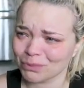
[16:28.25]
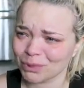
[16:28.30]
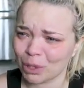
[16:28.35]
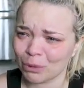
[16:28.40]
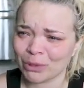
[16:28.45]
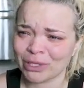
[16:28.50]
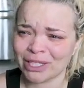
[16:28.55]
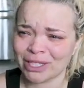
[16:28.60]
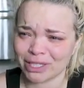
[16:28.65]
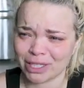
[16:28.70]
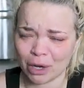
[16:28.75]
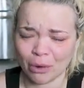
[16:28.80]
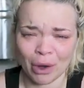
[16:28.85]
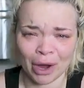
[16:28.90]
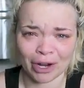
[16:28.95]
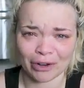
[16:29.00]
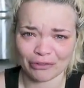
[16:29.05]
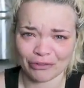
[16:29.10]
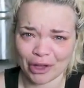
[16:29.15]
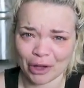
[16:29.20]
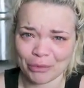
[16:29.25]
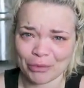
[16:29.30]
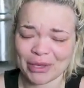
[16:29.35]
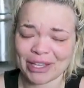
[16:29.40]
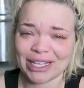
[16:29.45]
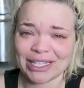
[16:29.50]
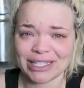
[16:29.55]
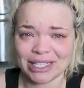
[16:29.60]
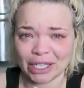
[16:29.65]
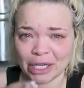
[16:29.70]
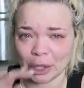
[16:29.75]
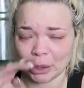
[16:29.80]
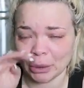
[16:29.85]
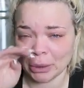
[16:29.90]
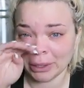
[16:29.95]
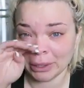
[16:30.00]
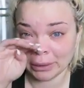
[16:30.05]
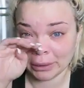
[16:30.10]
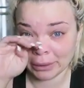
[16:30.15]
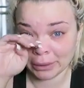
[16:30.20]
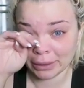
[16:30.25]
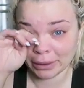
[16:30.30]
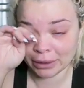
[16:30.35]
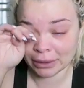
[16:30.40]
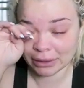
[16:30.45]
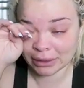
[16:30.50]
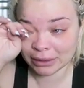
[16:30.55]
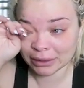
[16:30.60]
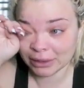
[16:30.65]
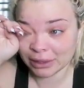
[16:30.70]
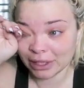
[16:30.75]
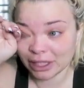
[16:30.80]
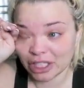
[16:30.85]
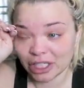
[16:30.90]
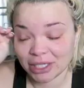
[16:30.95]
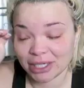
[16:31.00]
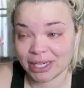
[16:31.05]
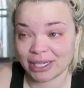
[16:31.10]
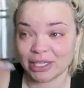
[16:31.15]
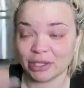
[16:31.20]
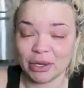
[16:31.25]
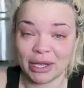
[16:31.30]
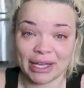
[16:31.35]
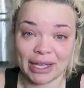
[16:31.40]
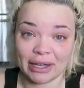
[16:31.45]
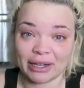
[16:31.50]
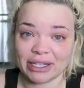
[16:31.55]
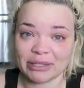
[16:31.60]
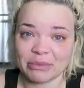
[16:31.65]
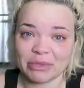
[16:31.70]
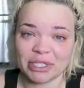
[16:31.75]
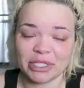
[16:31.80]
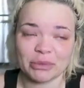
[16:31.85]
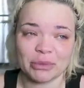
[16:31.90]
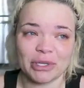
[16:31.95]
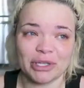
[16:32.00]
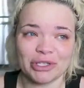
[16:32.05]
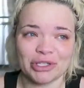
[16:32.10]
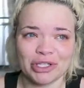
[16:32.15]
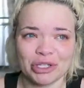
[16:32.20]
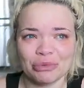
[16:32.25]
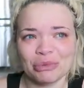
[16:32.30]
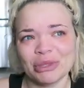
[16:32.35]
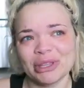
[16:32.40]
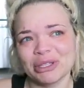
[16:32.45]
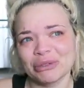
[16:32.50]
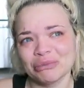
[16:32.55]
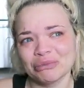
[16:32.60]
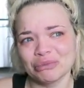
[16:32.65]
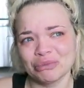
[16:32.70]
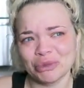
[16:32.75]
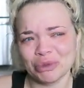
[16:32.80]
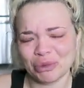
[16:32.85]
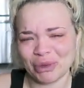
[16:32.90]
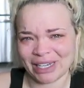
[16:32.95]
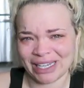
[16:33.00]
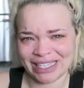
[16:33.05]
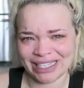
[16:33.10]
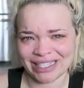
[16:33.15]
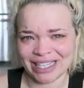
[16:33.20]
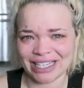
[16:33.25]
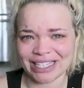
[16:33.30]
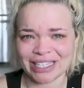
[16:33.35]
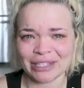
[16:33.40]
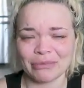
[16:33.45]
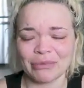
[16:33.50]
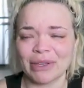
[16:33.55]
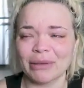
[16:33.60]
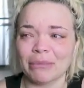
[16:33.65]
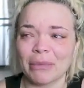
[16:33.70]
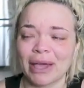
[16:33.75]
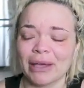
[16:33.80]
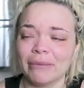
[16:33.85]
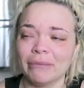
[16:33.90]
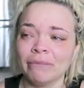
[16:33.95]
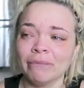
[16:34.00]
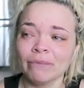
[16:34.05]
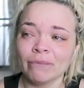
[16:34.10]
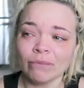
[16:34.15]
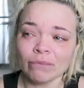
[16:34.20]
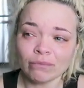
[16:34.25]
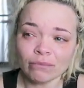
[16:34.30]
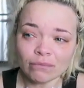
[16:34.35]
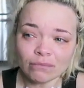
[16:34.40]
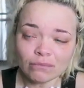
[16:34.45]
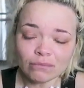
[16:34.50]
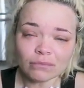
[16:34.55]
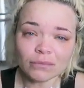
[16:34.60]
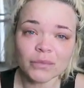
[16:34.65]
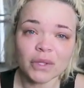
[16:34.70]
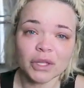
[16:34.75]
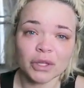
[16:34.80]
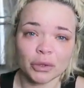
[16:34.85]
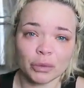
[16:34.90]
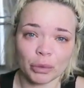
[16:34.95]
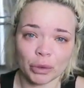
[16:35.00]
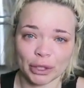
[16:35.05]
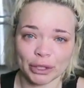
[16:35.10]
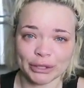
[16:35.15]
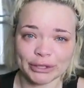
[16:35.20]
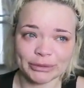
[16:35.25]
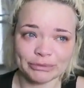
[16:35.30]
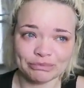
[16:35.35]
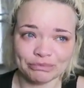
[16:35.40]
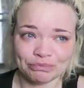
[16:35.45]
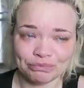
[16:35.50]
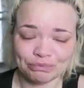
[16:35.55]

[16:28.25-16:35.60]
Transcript: heartfelt, because, you know, Shane and I don't hang out as much as we used to, but what he said to me meant the world,